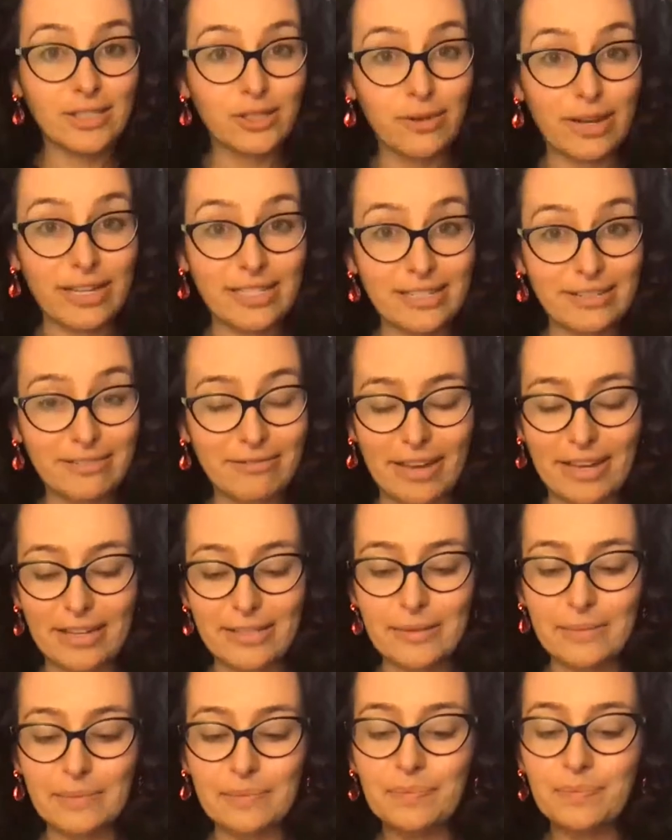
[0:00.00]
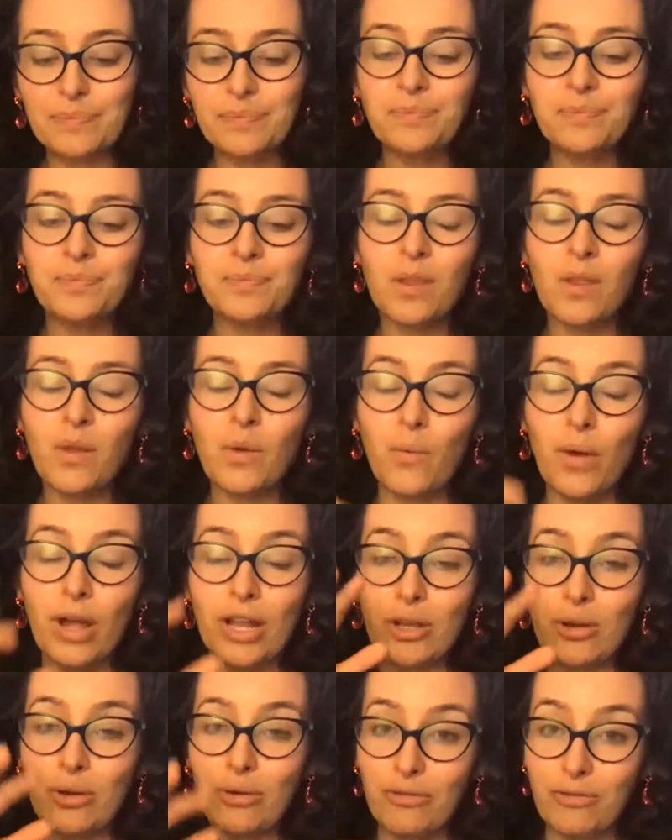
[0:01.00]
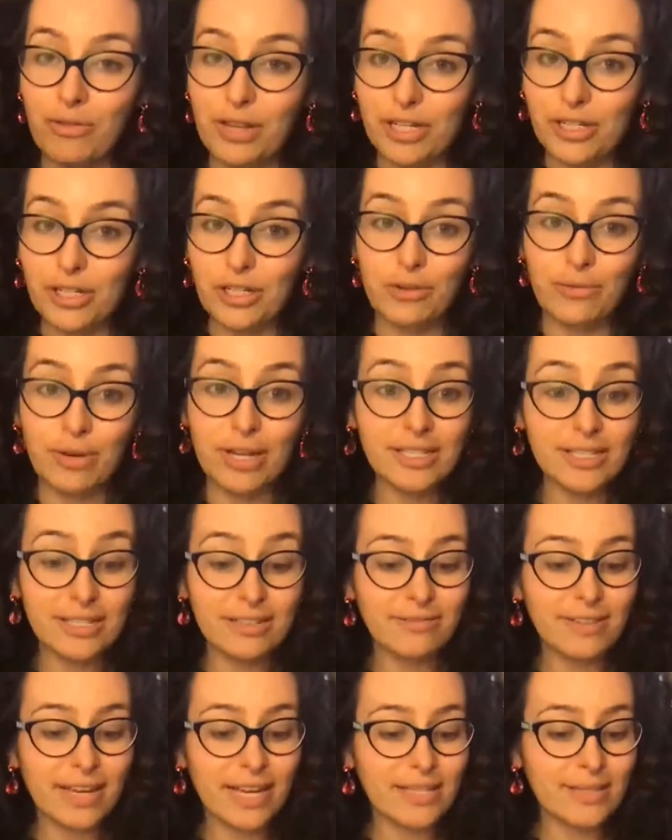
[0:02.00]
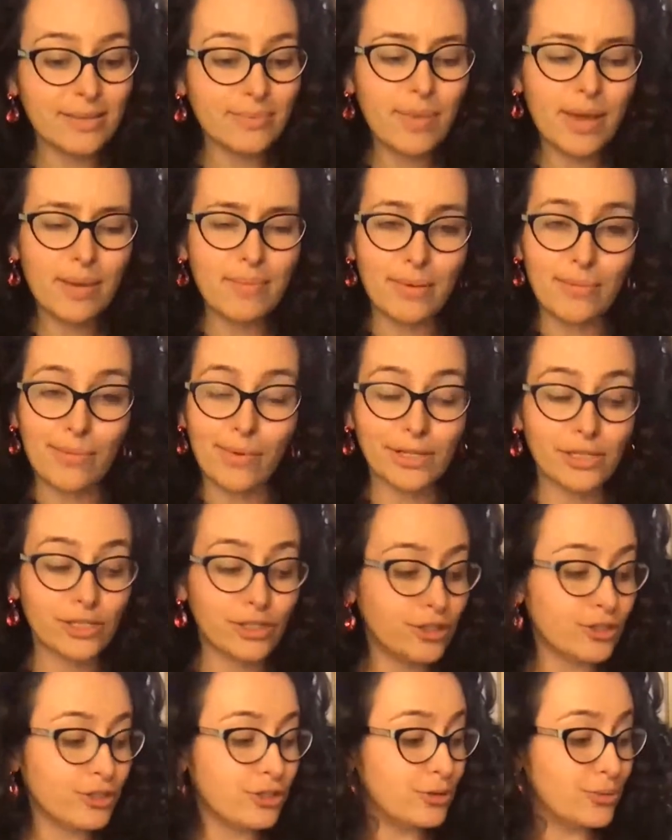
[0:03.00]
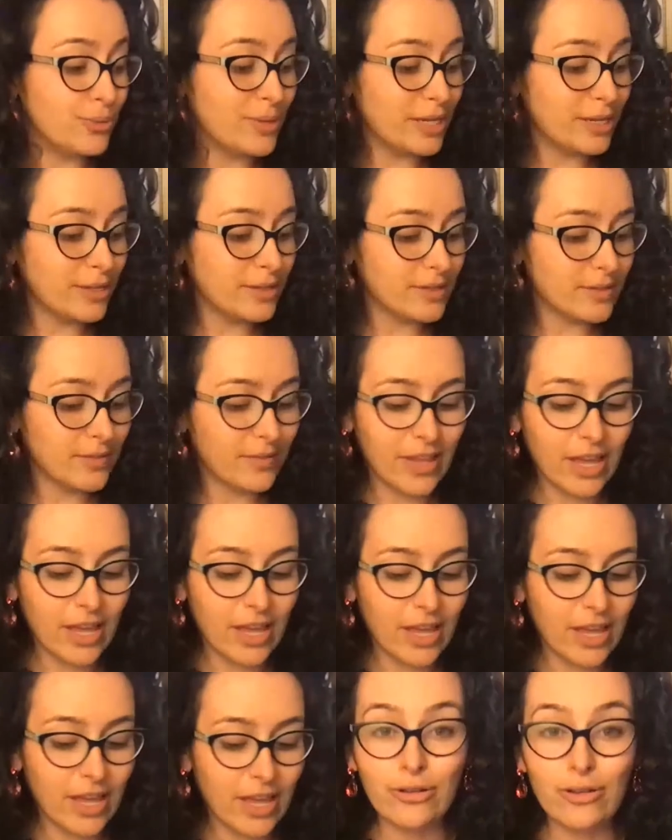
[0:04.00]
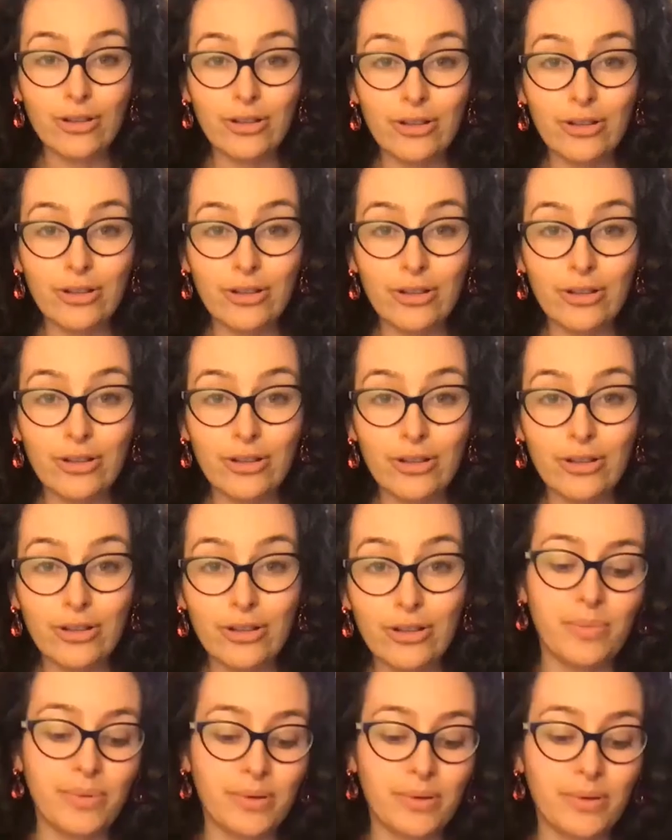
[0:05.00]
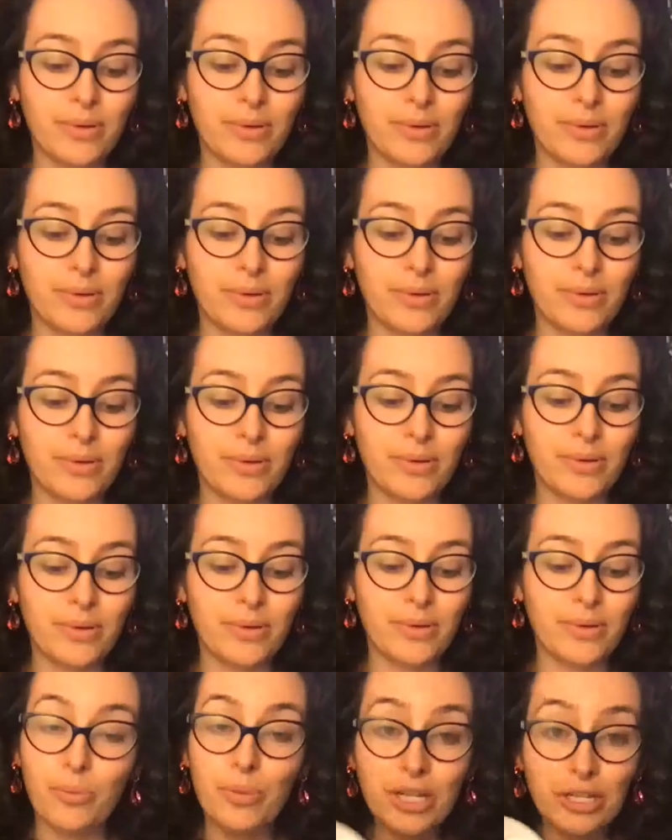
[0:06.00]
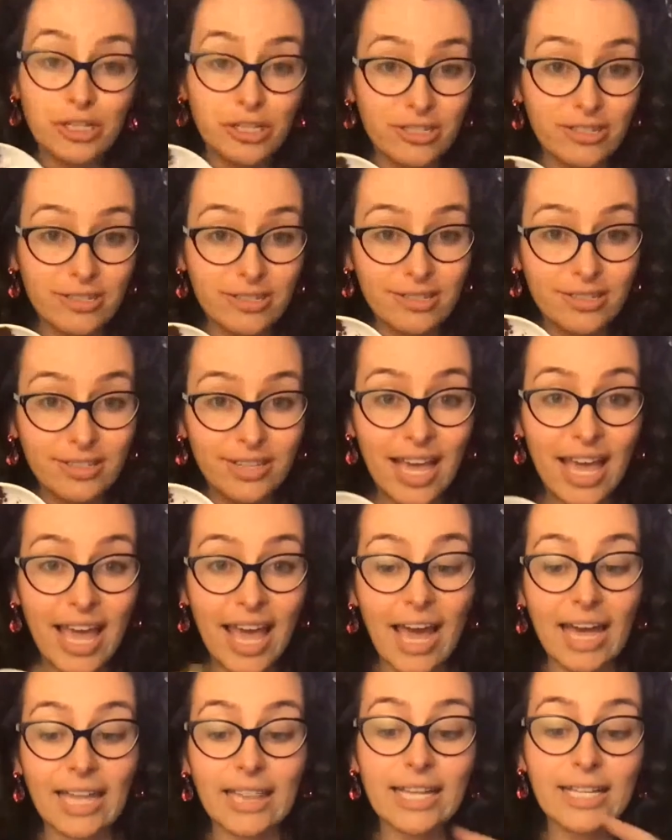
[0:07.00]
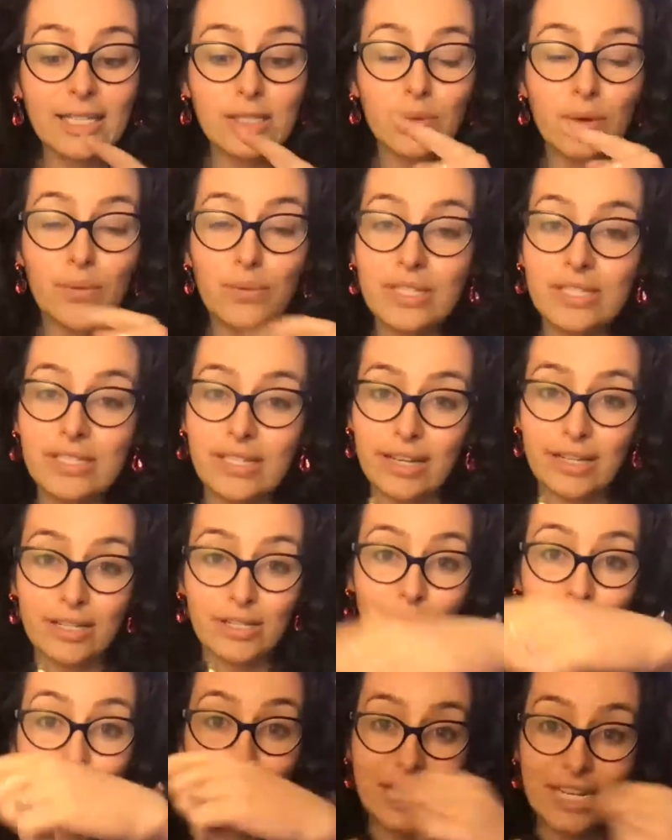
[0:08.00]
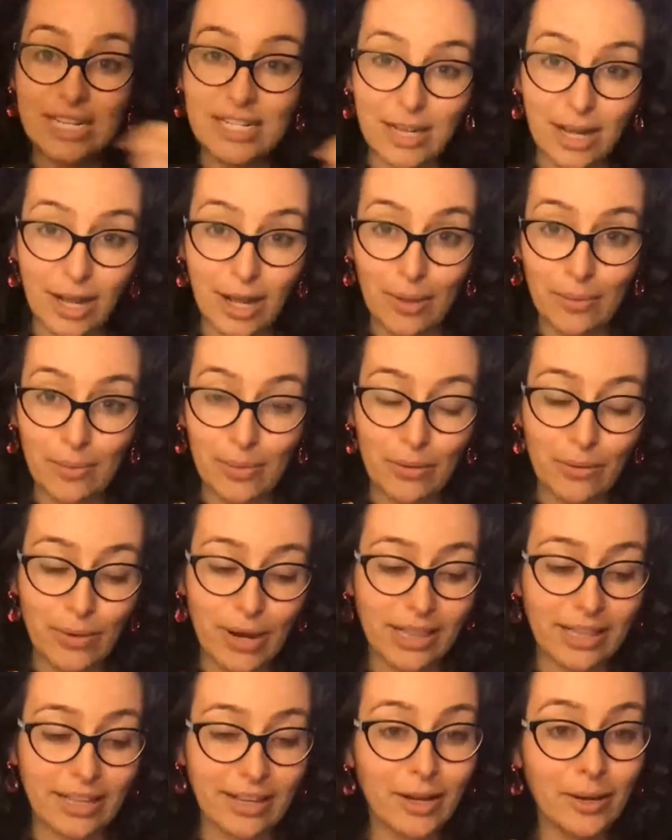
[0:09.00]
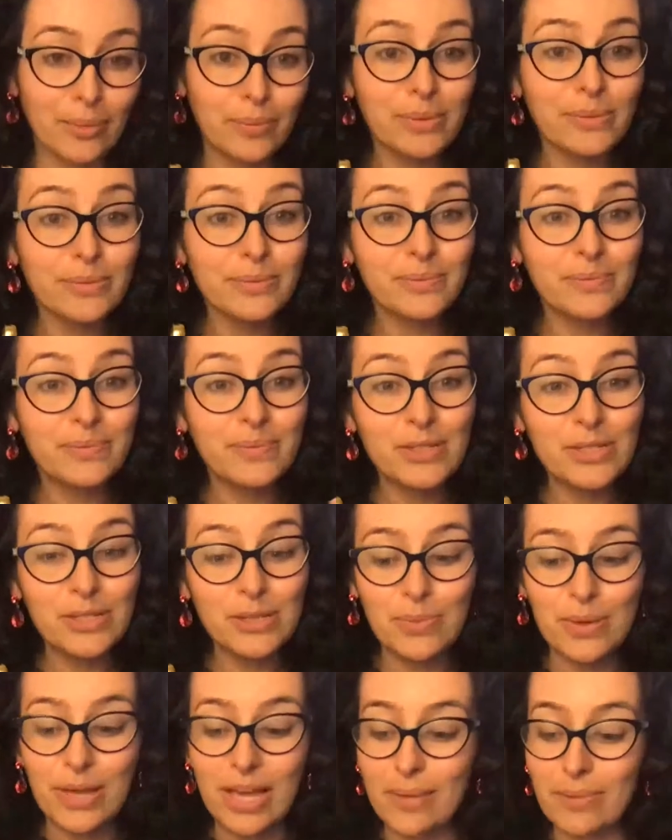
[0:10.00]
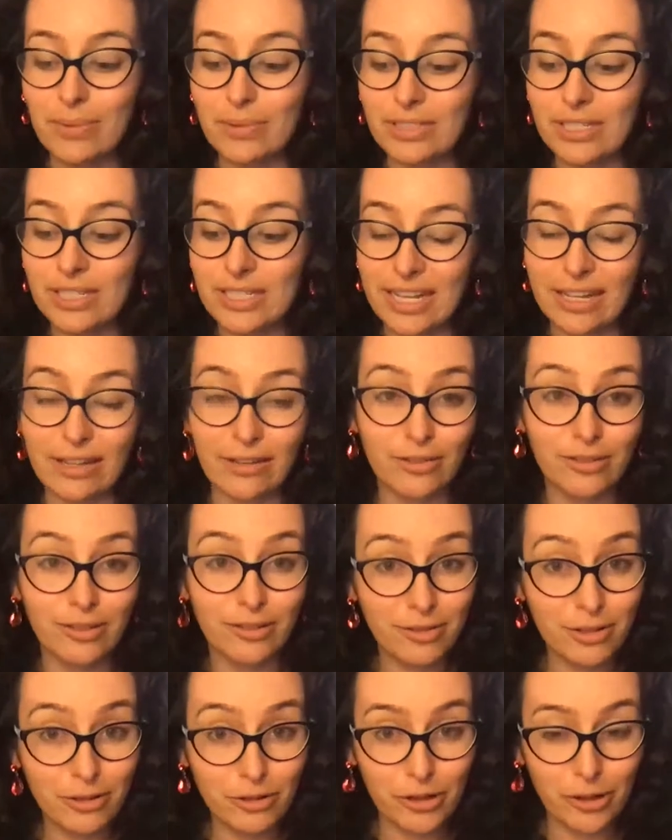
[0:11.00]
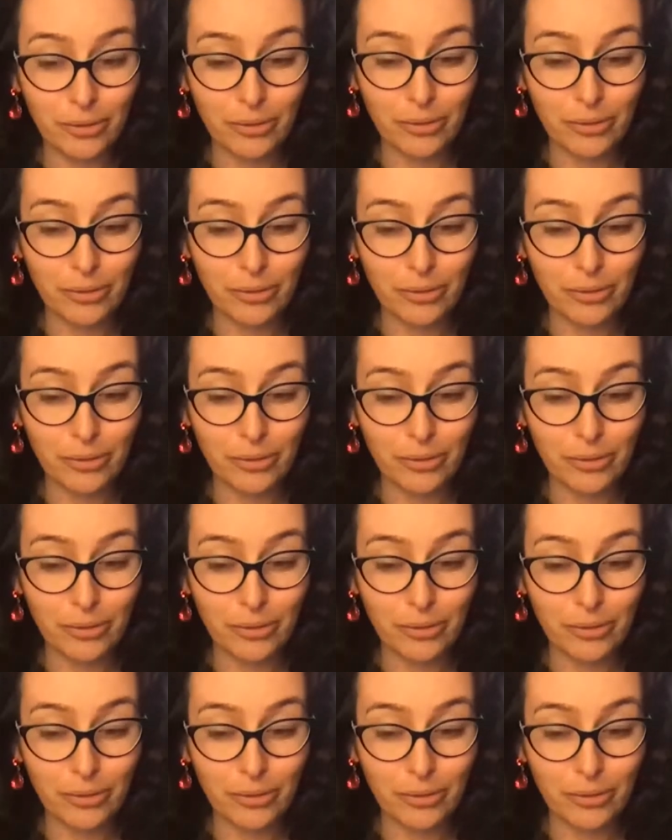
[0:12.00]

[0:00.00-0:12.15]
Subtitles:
resting phase. When you've finished the resting phase, maybe 1 to 2 minutes, you lift up your cup to reveal your pictures, and that's when we start to read time around the cup to be able to tell the future.